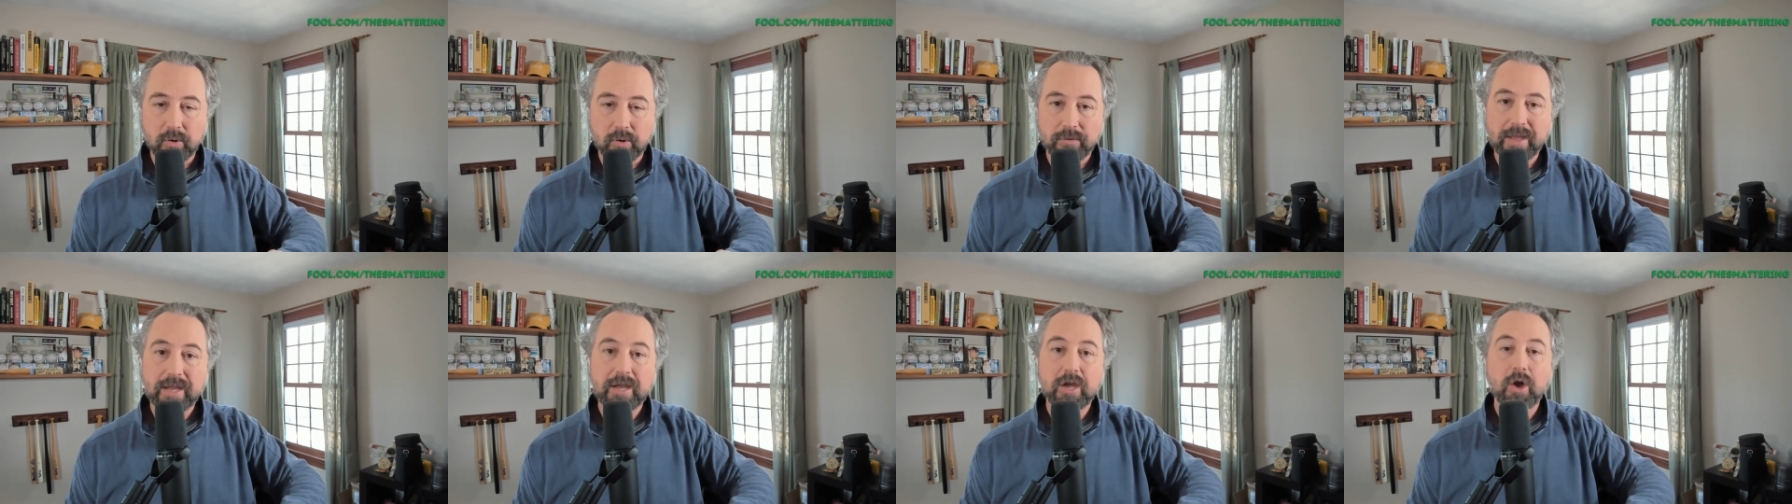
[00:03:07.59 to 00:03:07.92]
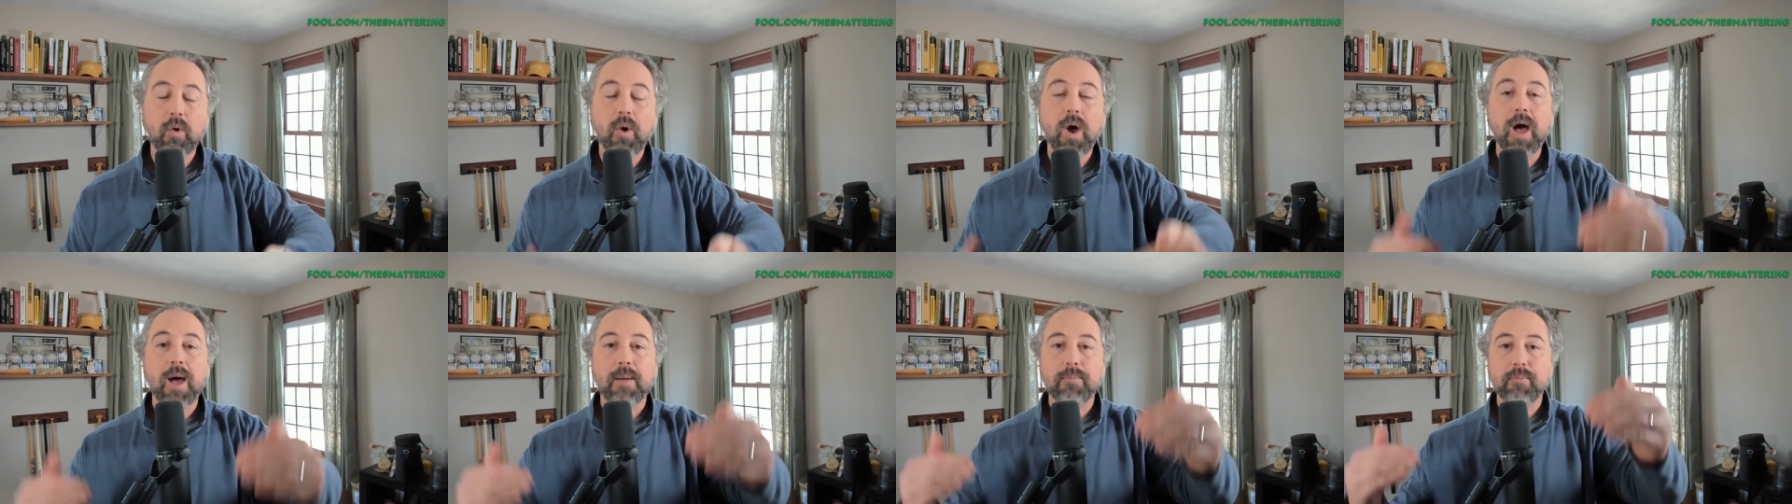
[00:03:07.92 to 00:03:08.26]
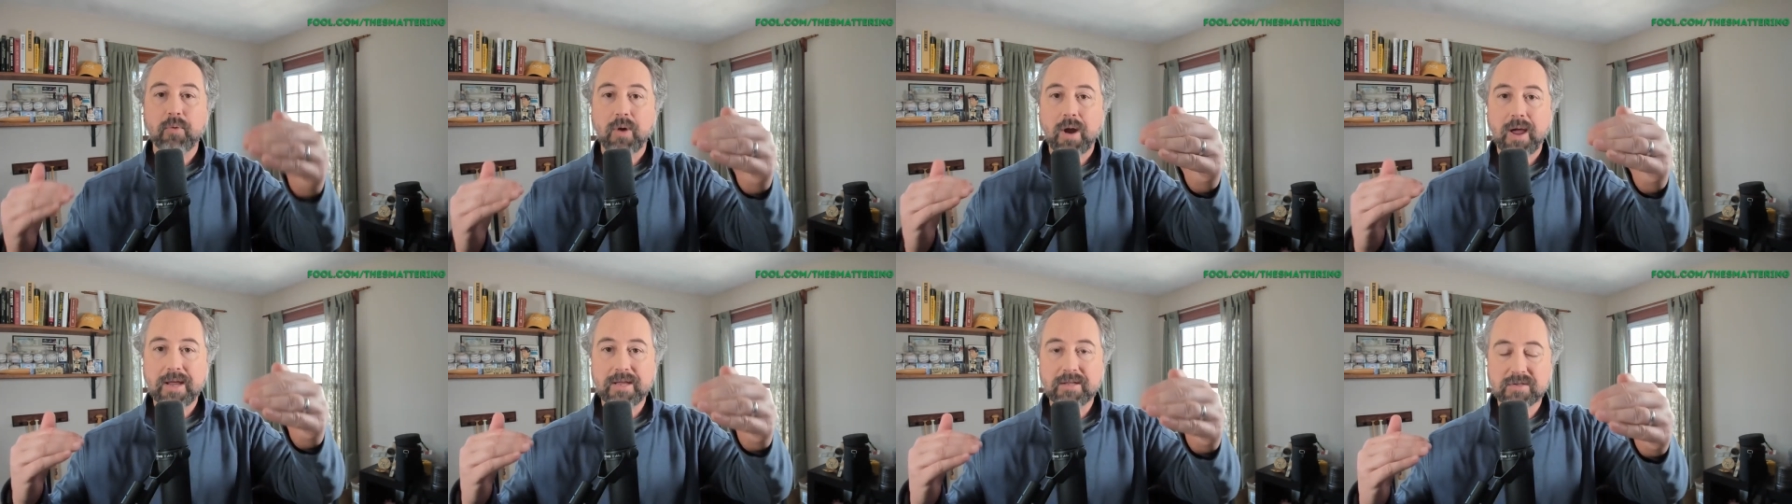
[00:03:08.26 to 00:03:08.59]
They go up,
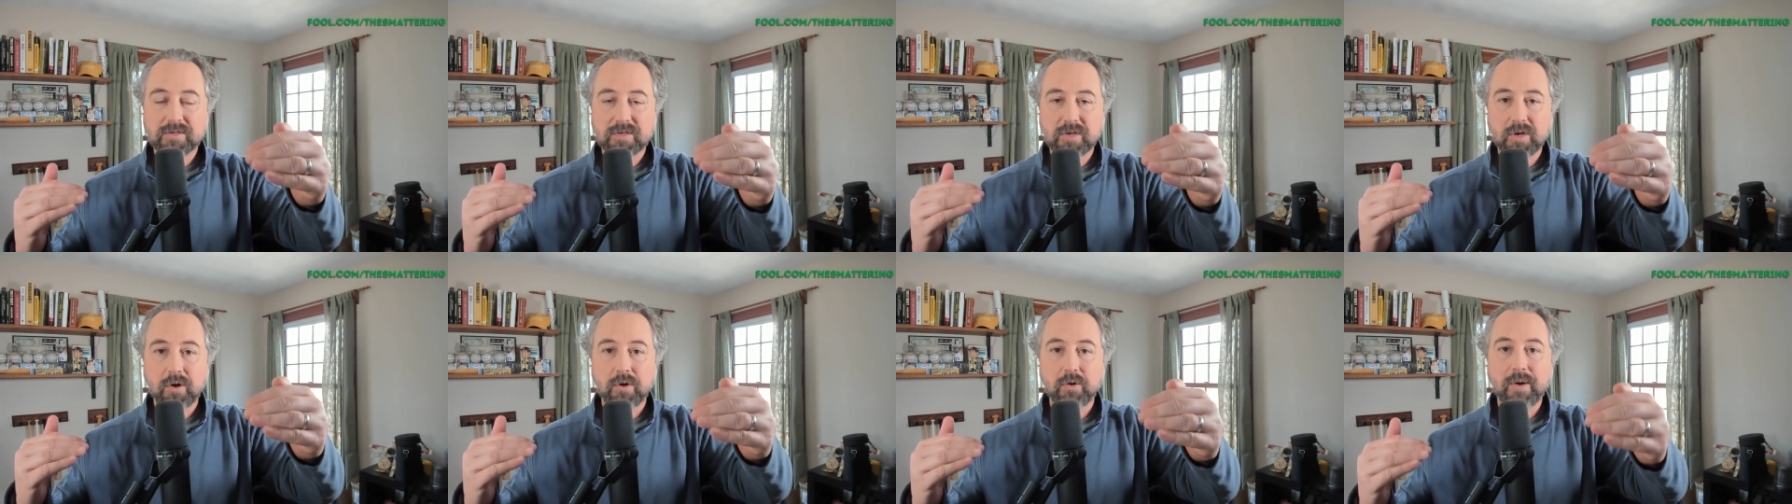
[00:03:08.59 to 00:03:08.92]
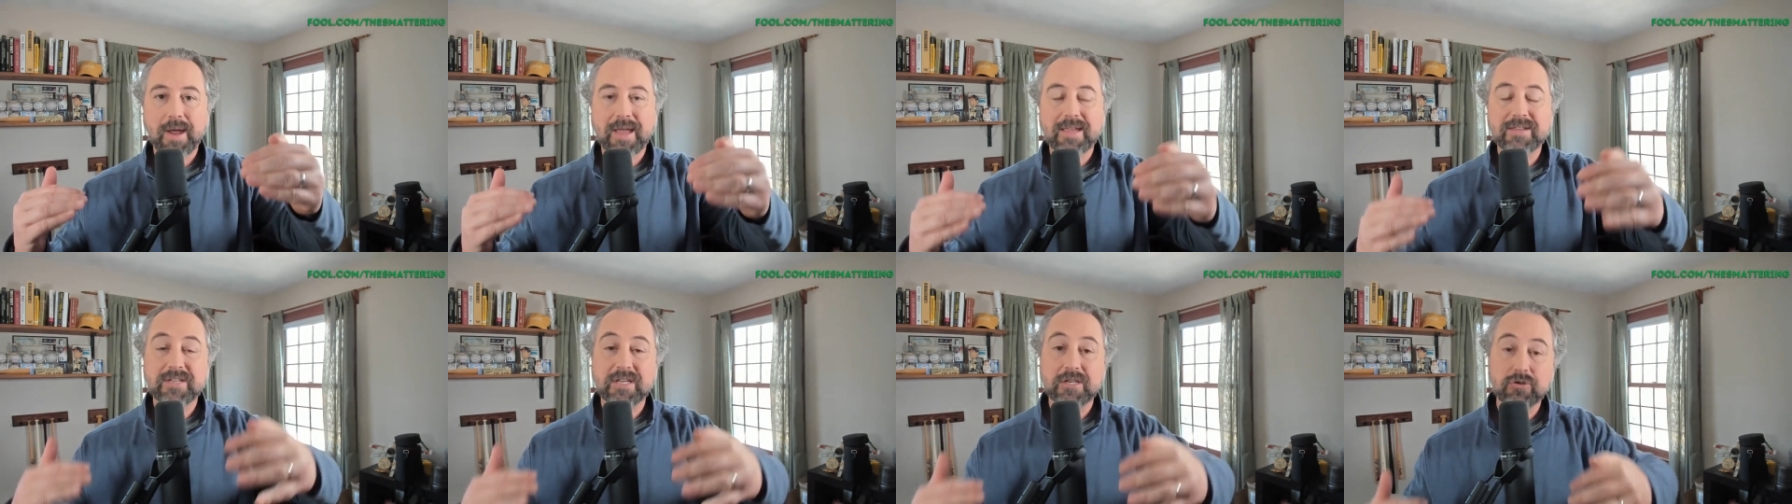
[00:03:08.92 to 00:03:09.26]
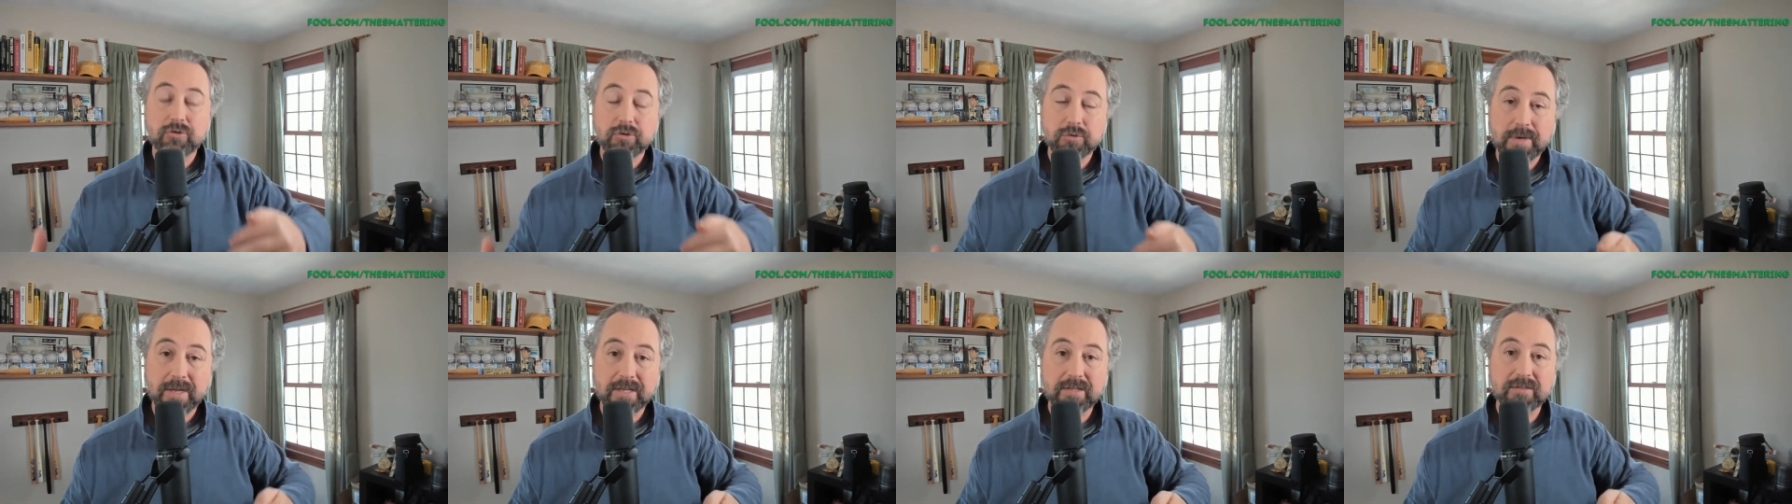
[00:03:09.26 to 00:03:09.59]
right? So as
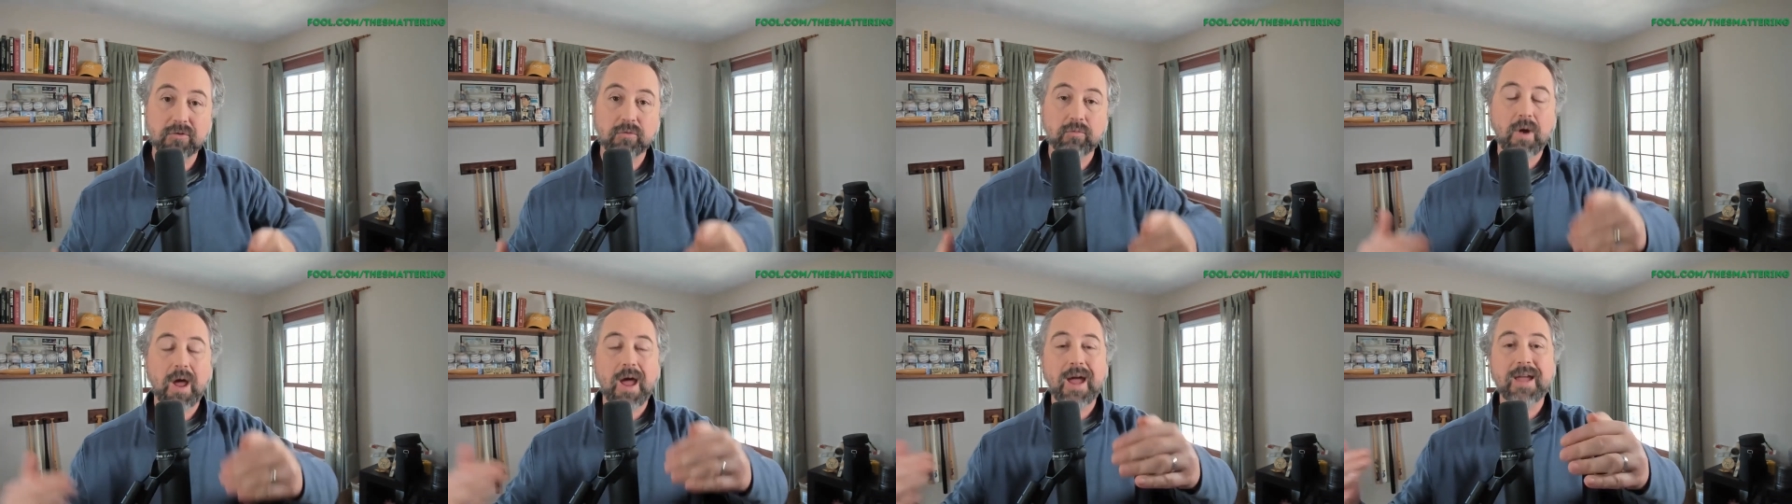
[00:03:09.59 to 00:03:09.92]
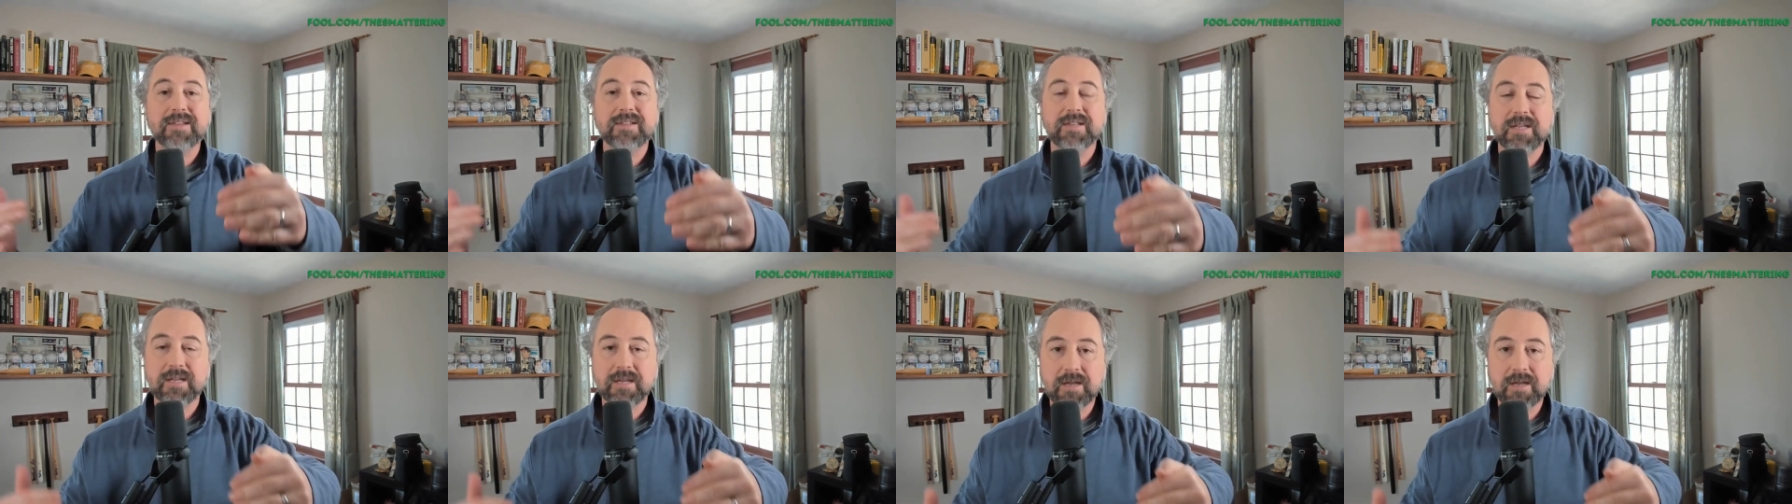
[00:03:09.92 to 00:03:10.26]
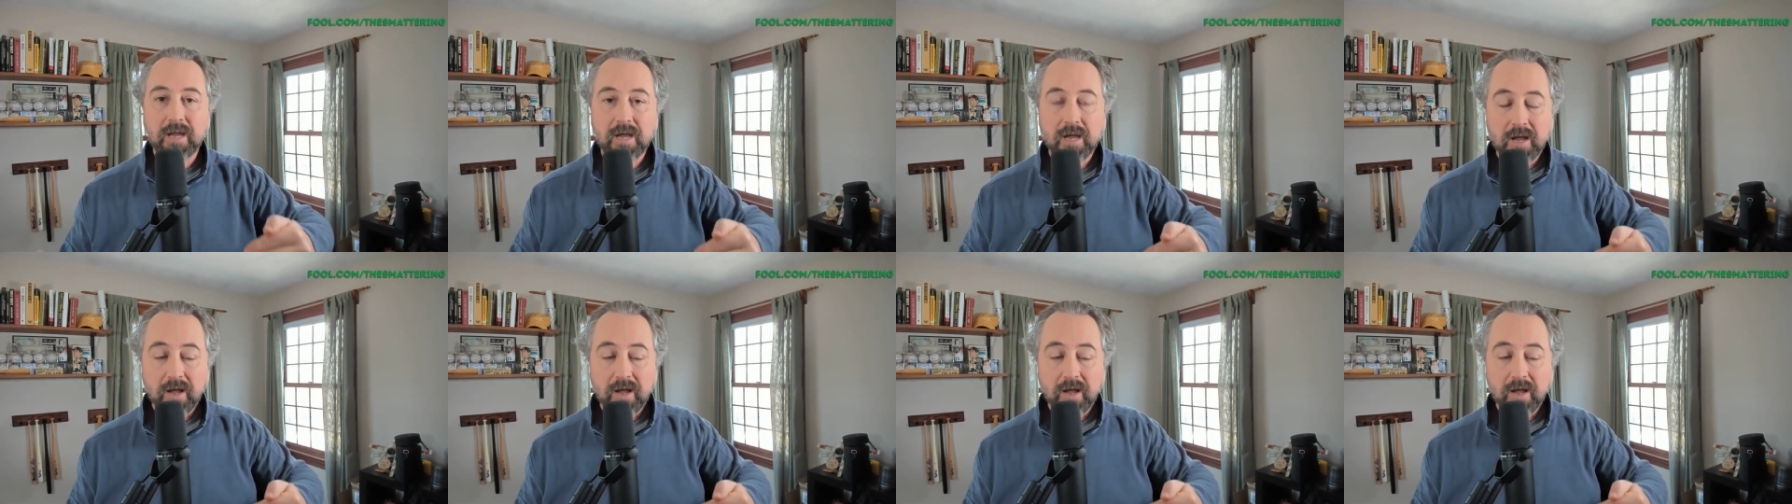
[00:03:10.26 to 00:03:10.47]
interest rates are rising,